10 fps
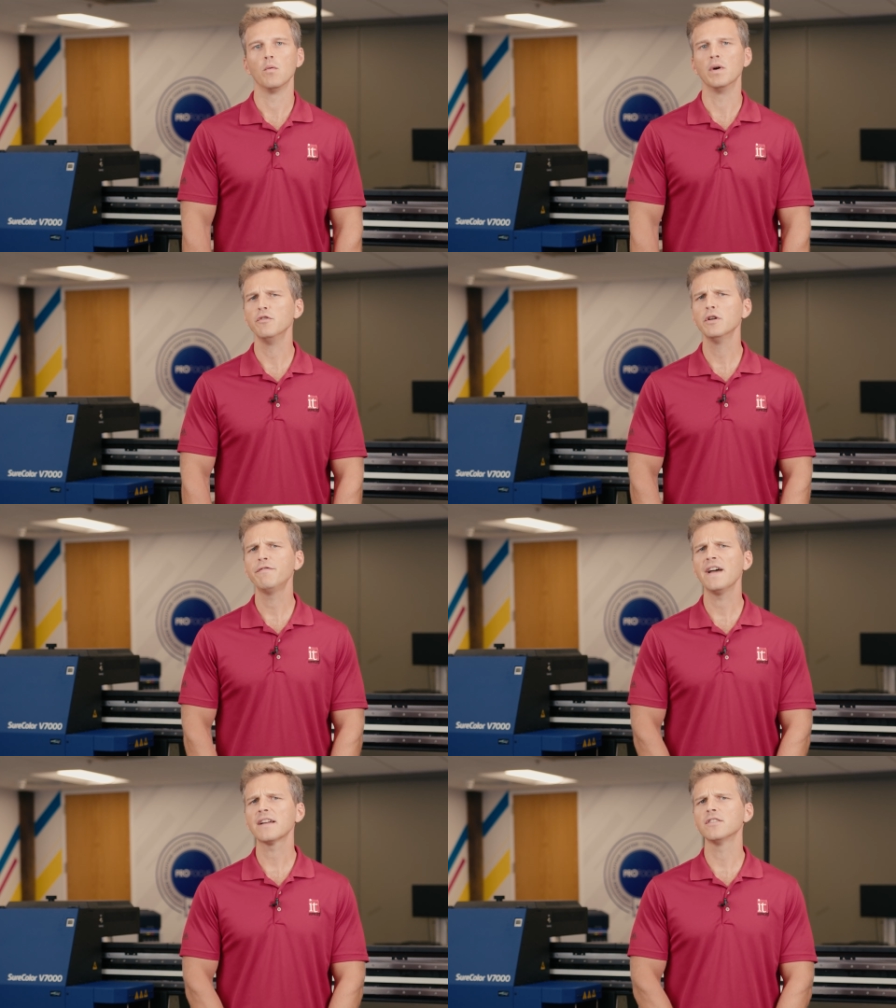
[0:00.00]
When you
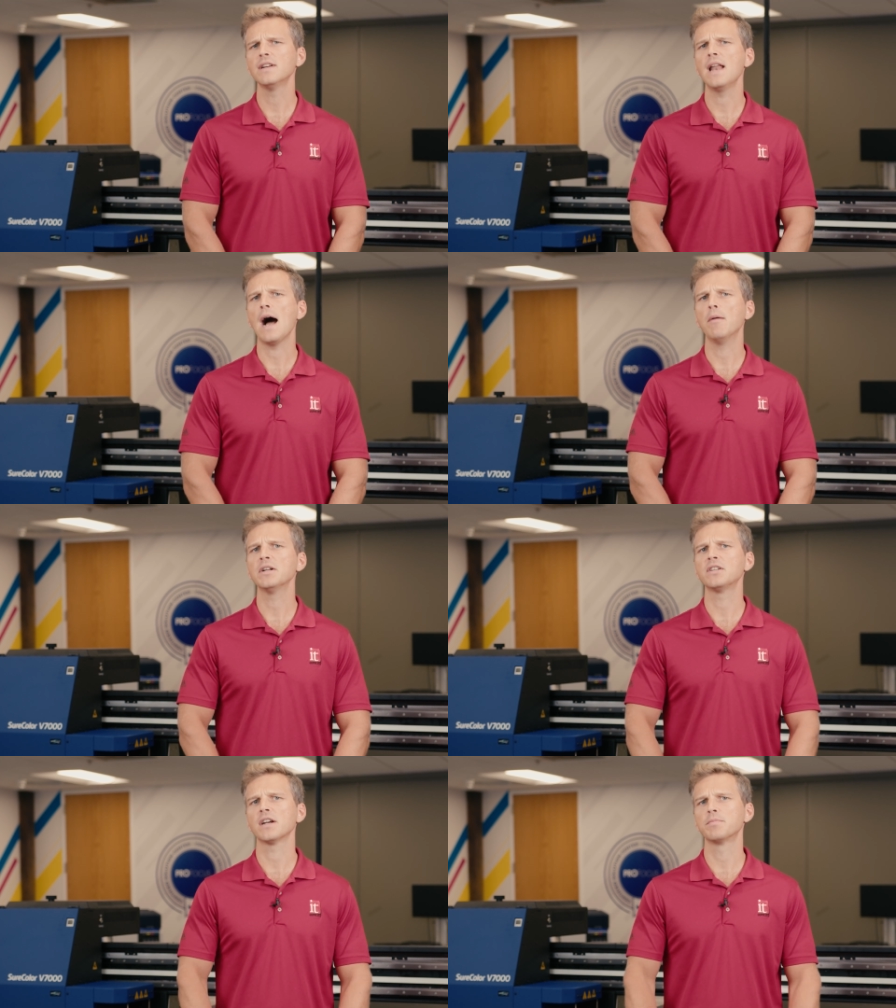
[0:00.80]
factor in how
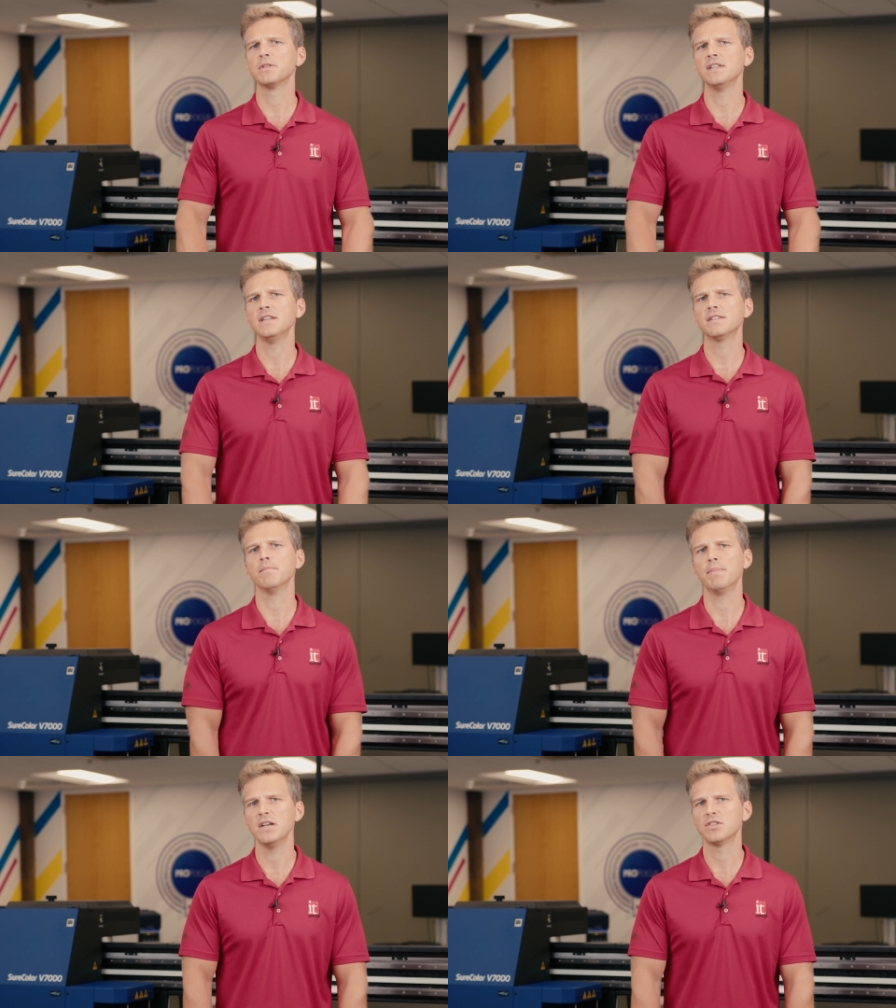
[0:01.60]
much expertise
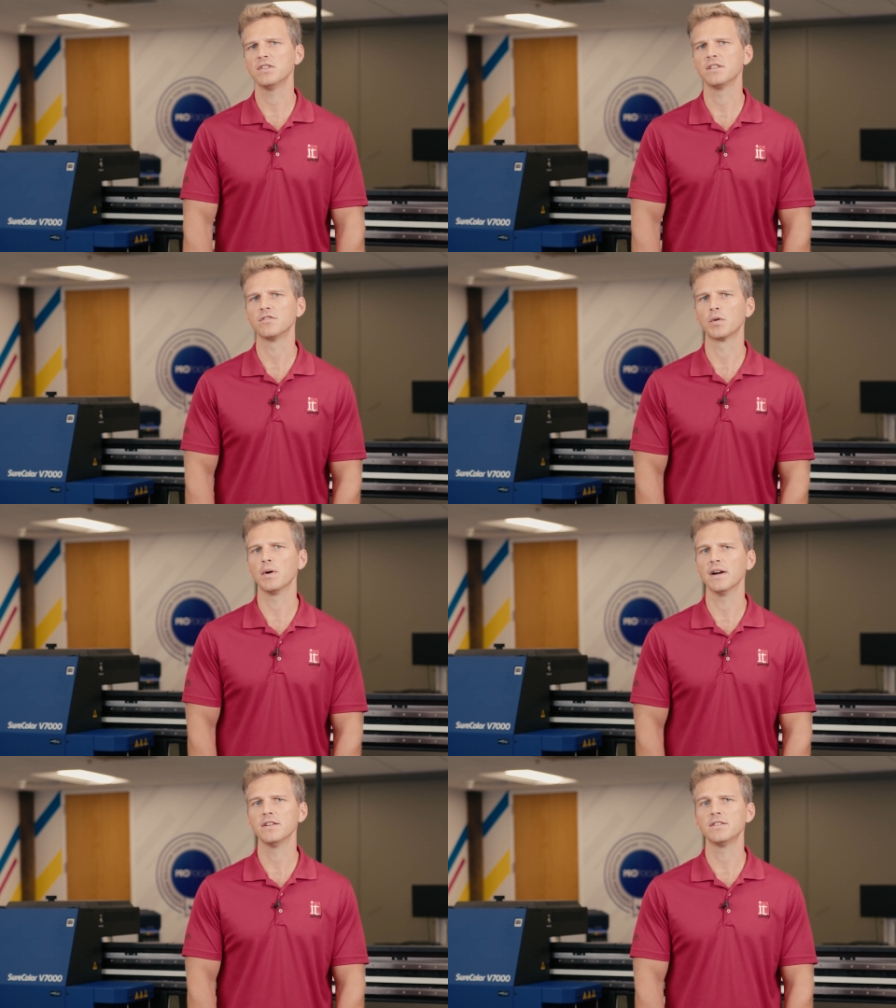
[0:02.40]
and patience is
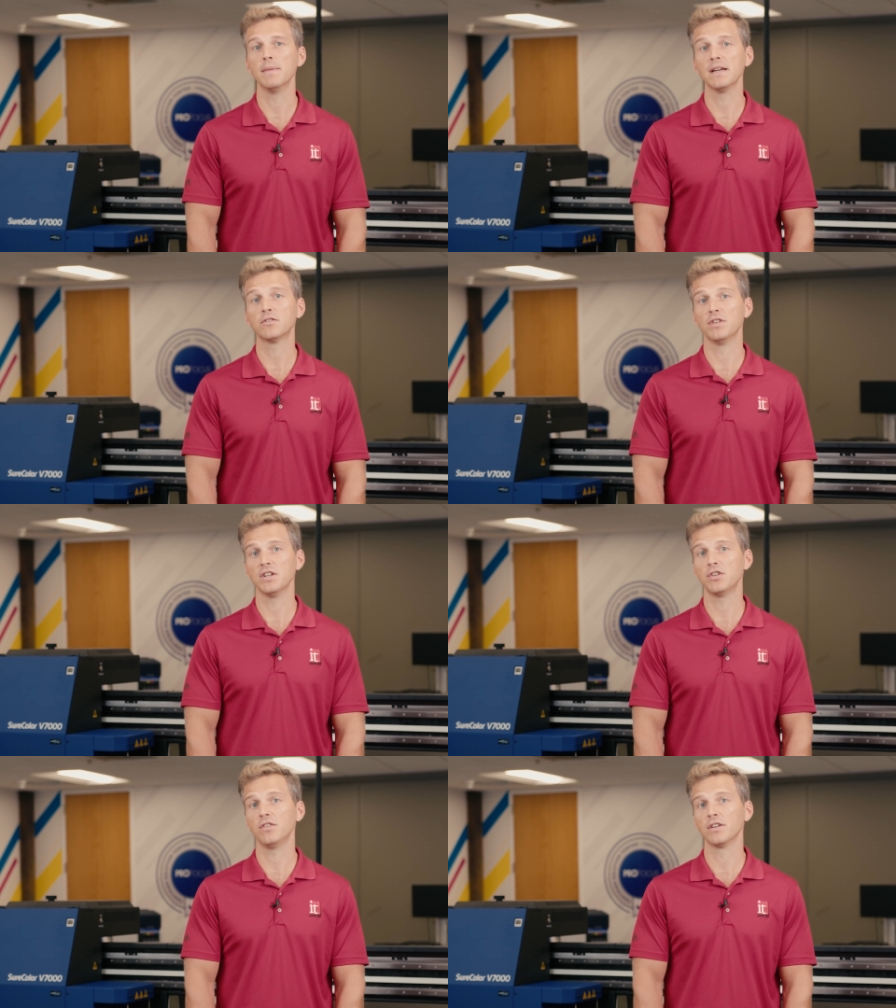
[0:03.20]
required to make
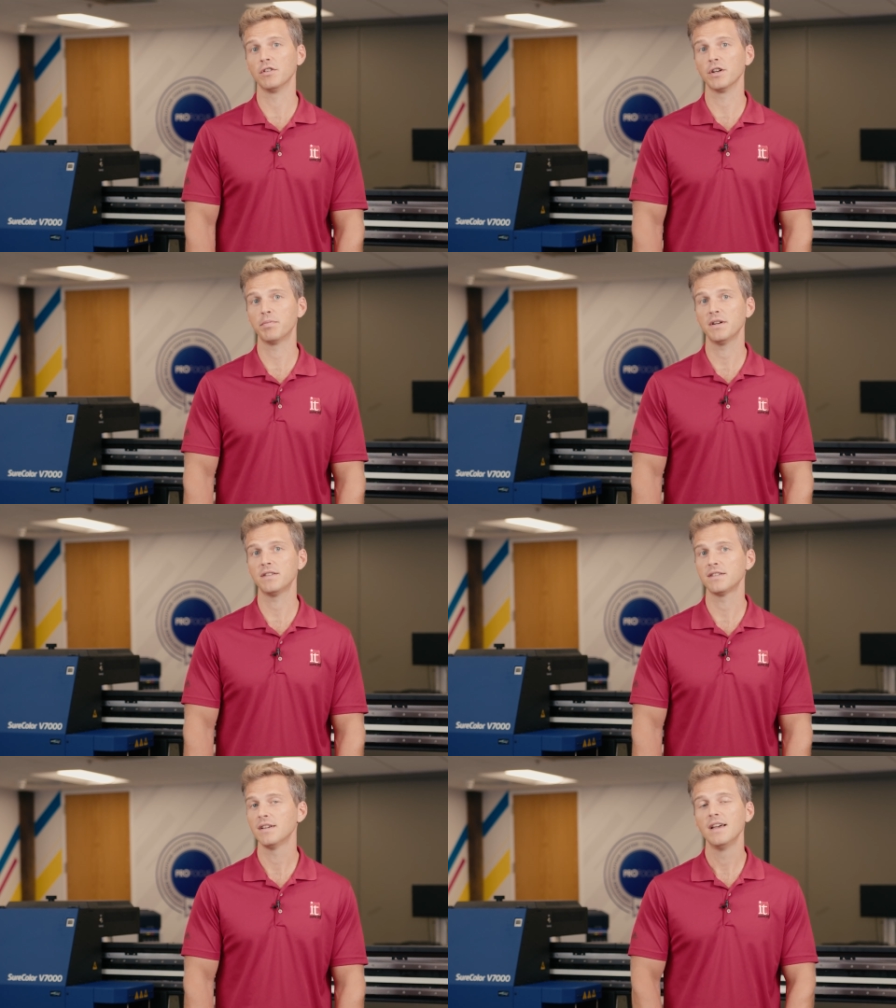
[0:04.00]
traditional acrylic
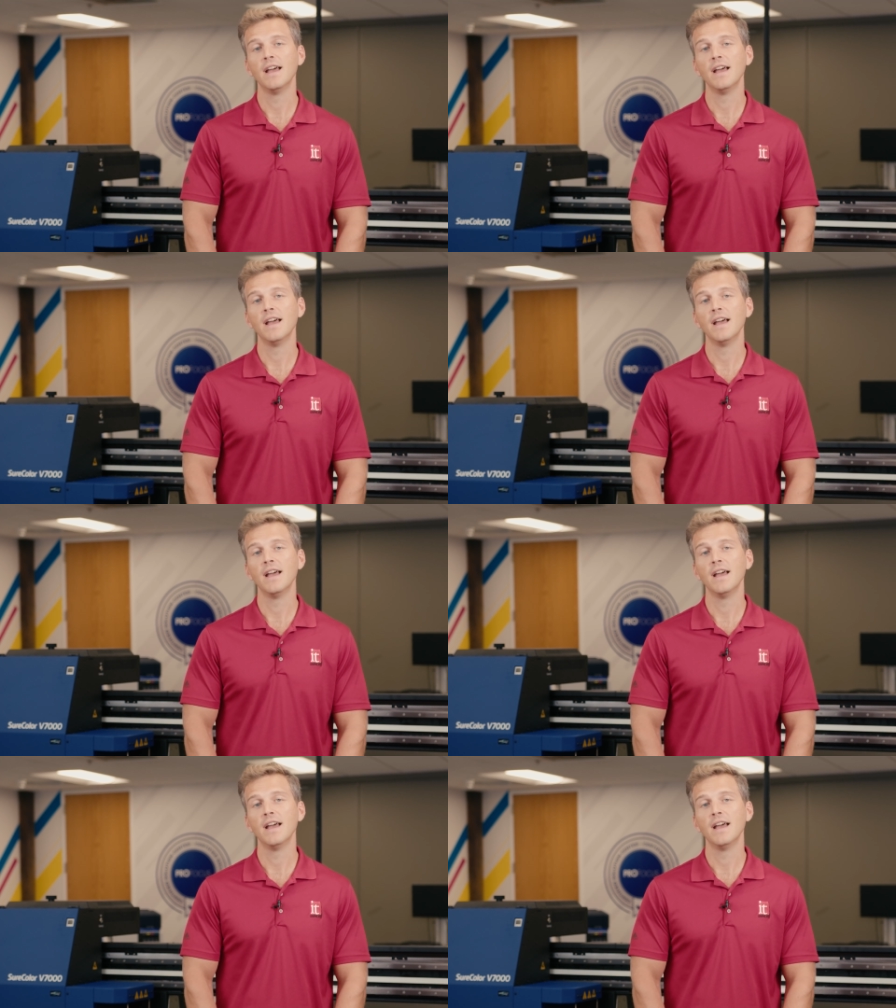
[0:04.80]
prints,